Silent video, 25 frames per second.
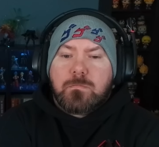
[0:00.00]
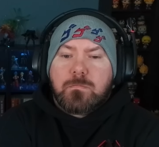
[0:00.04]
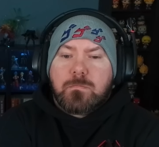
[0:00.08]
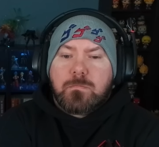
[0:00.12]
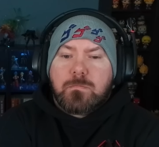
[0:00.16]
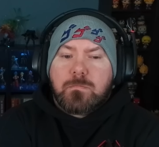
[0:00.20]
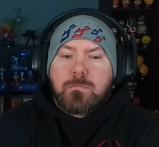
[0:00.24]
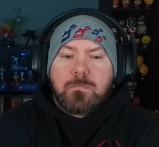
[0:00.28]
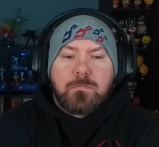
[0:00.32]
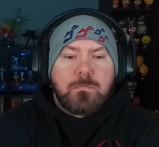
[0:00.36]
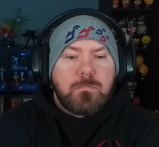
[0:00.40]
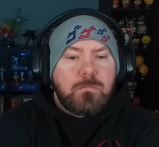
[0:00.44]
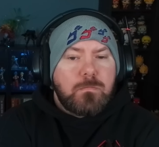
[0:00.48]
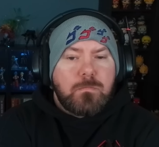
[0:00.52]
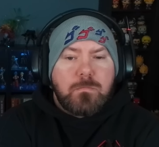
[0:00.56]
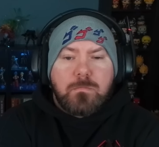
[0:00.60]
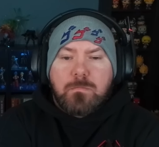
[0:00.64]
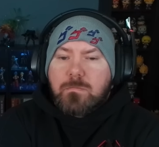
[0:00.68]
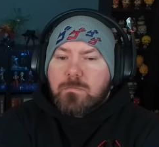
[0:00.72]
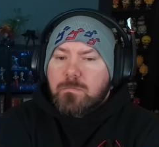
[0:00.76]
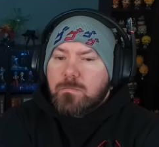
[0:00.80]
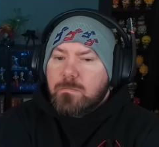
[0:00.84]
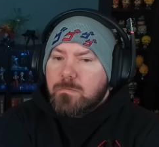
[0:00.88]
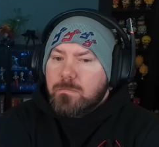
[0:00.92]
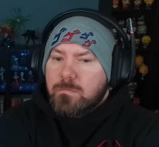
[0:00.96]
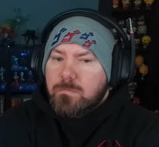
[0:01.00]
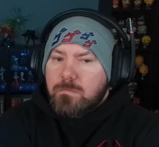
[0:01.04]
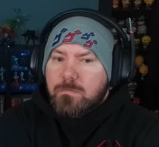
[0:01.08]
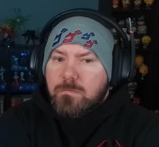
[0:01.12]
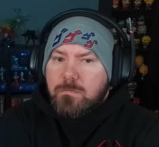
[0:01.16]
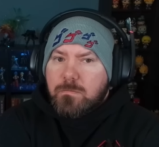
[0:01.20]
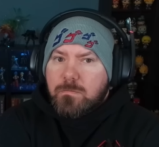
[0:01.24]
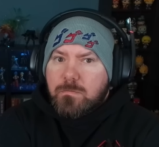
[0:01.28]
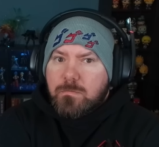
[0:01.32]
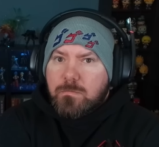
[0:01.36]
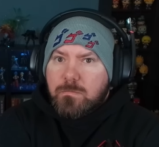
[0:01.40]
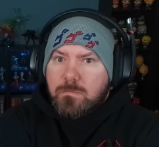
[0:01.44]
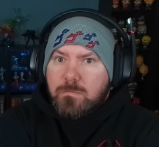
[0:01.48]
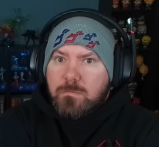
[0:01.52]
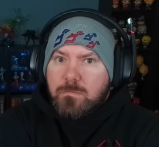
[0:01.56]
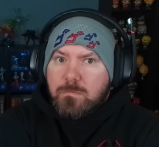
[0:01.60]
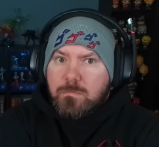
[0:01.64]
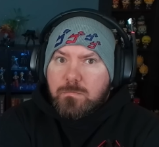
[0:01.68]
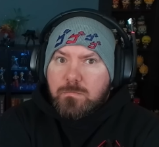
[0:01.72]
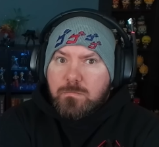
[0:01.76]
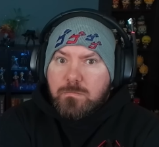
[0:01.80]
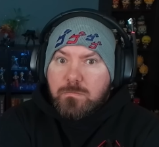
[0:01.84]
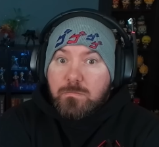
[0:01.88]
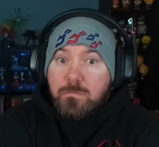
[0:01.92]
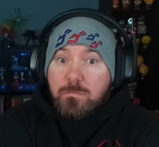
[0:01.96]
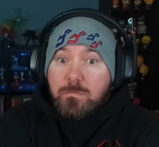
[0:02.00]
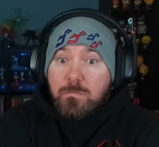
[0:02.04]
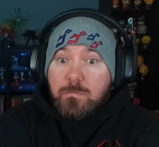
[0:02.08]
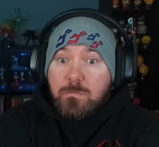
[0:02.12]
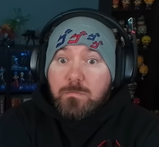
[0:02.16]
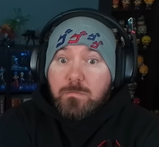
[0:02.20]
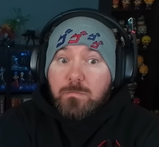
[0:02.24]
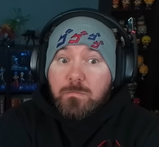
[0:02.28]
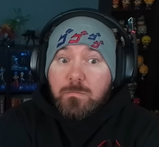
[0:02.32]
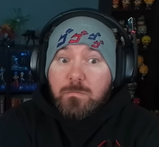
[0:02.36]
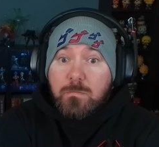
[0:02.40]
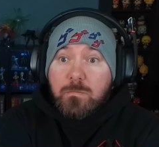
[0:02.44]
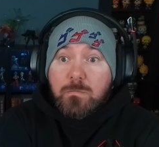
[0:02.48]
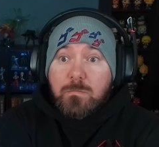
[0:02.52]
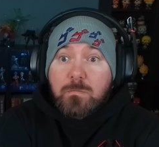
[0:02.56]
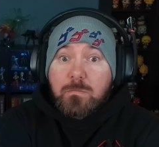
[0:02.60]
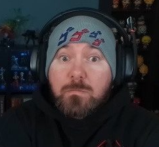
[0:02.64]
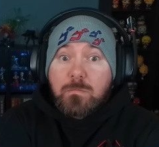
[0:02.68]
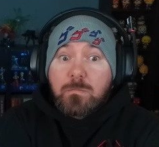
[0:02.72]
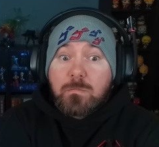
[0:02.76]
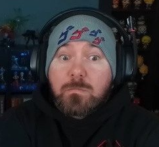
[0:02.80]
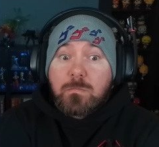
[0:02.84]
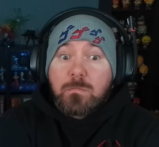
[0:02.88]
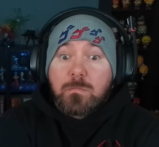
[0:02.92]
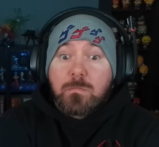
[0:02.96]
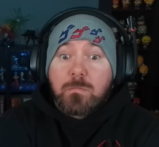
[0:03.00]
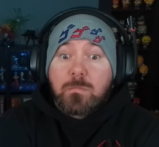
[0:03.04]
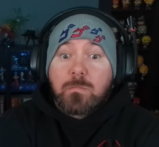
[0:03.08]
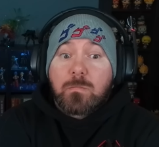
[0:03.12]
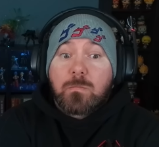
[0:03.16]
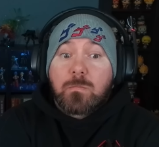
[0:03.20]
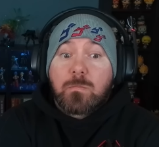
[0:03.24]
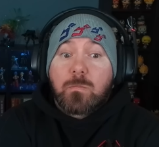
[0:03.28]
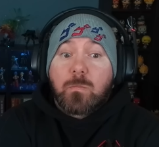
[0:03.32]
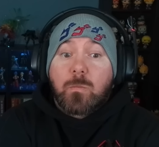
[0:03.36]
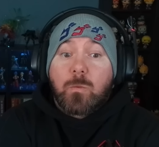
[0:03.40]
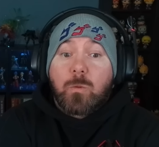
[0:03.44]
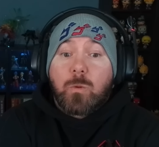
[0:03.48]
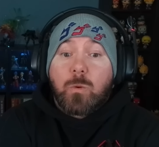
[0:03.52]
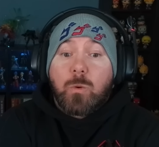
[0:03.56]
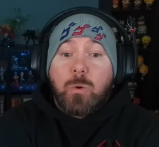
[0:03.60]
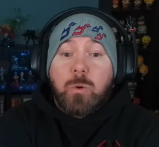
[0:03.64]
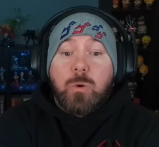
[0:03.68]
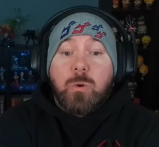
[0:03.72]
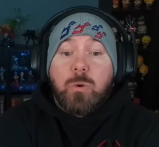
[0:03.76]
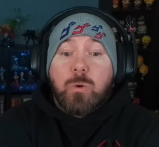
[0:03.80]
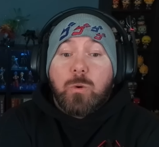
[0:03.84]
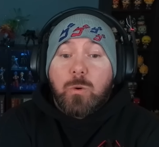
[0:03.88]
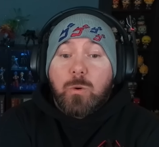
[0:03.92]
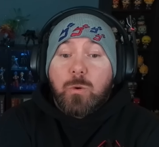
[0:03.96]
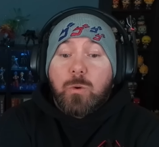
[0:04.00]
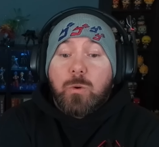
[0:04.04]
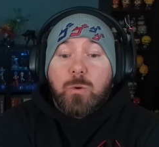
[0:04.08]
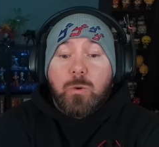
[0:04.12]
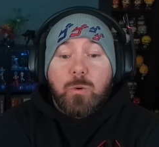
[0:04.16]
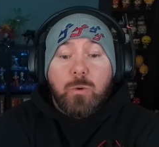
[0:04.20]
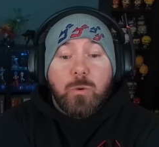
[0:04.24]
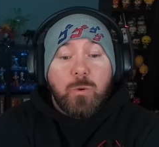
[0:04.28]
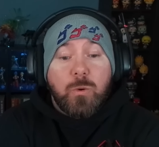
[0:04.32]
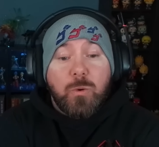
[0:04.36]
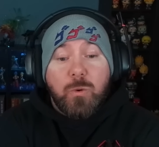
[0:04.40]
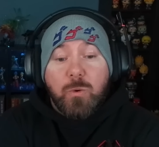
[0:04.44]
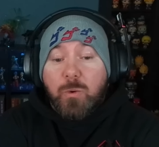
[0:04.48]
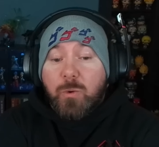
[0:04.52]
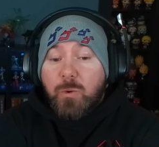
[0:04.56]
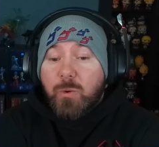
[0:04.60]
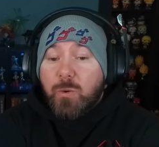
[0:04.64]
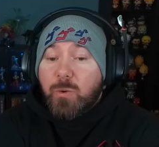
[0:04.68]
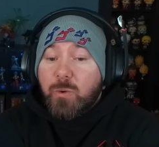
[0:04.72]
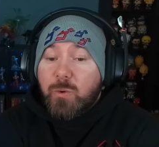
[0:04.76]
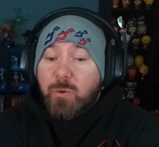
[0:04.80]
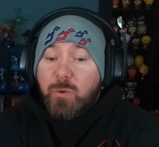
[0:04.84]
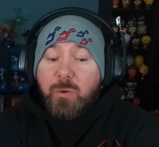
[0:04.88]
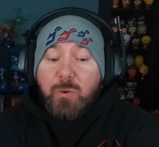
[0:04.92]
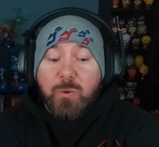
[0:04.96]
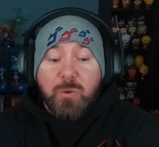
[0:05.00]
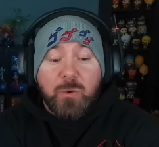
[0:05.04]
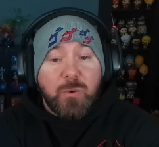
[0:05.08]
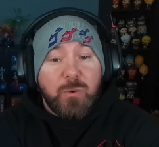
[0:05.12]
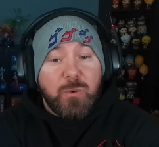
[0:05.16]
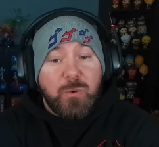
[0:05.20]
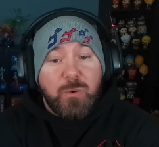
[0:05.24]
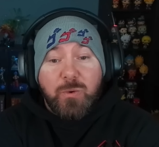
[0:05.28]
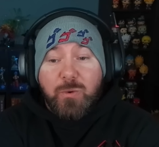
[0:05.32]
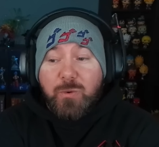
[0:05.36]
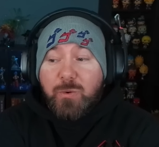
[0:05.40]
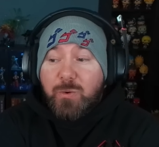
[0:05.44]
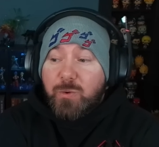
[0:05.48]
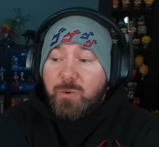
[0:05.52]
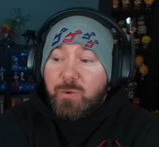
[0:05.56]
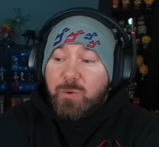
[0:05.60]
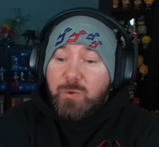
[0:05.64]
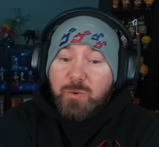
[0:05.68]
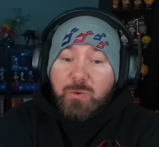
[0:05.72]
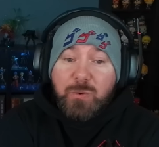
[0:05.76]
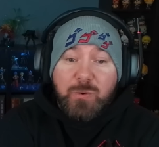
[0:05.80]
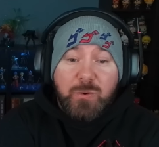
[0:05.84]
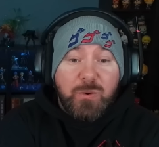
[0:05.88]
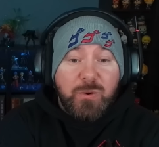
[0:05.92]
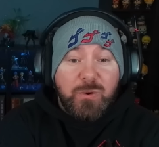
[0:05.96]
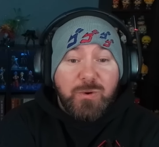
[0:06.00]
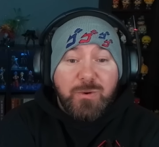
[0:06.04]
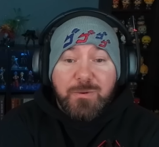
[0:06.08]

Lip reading: Nothing is said.